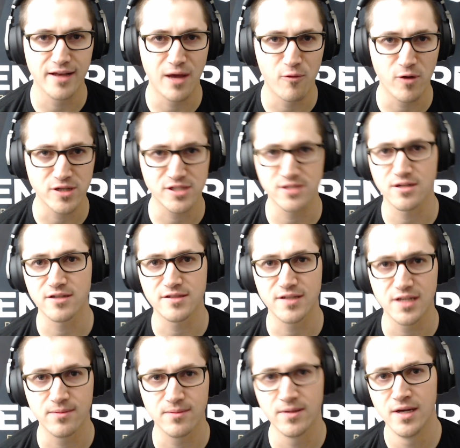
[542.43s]
that watches our
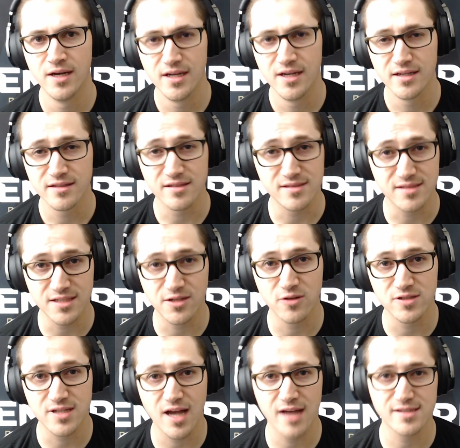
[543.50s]
team to see
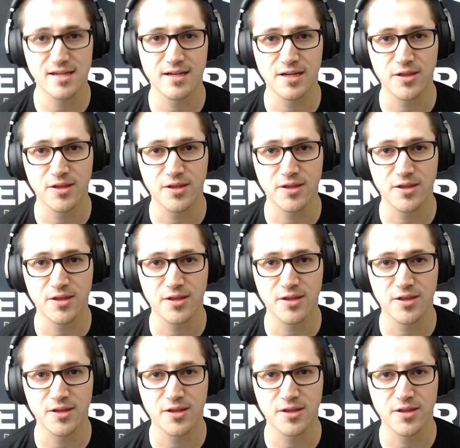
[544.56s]
those guys kind of